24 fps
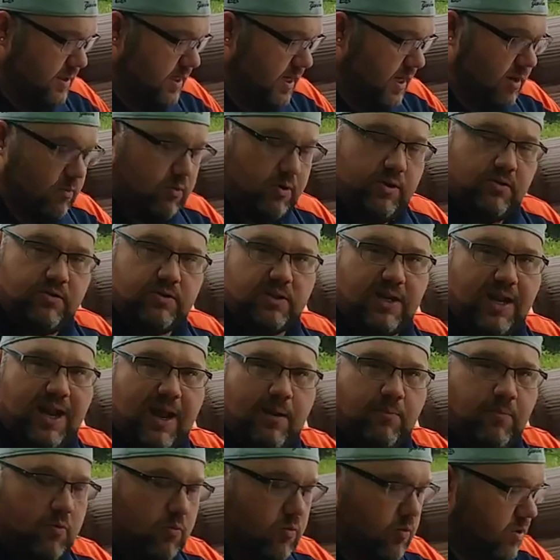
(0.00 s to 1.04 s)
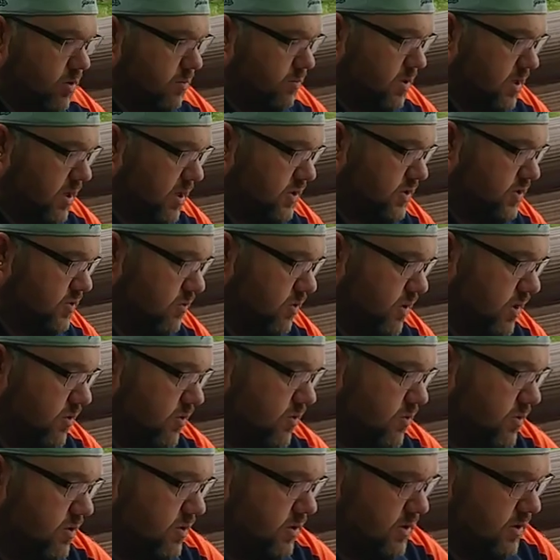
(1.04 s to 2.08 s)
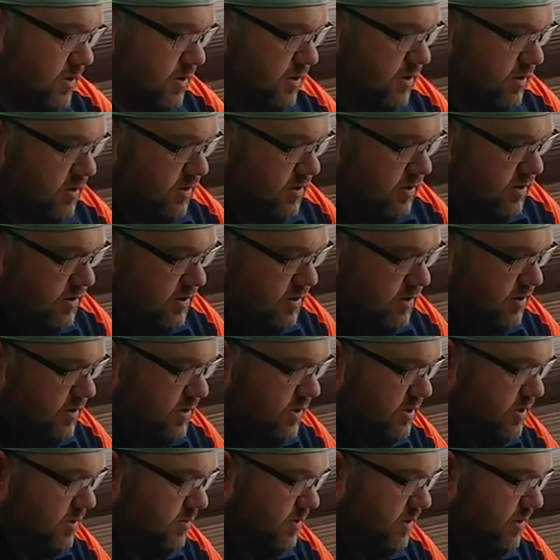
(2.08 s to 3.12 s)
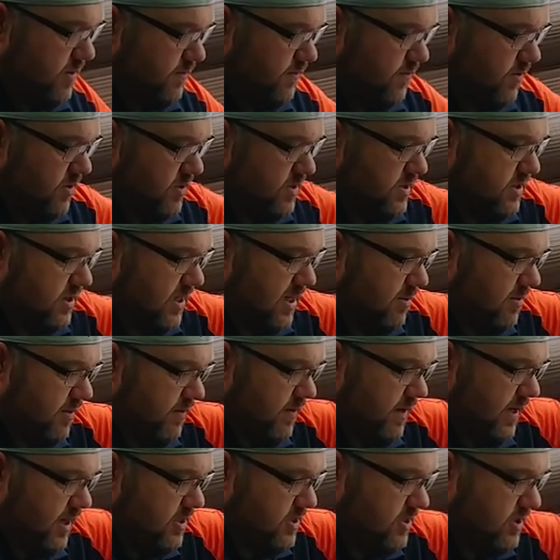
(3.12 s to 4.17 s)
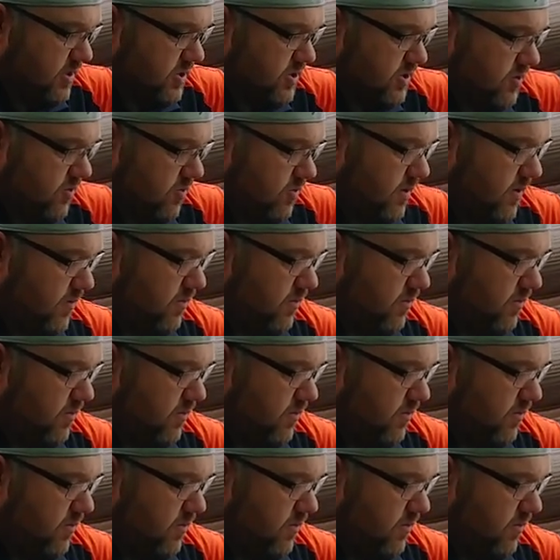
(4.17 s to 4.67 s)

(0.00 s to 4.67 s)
today we're using apple wood, but I'll show you. This will going to be the first time I've actually showed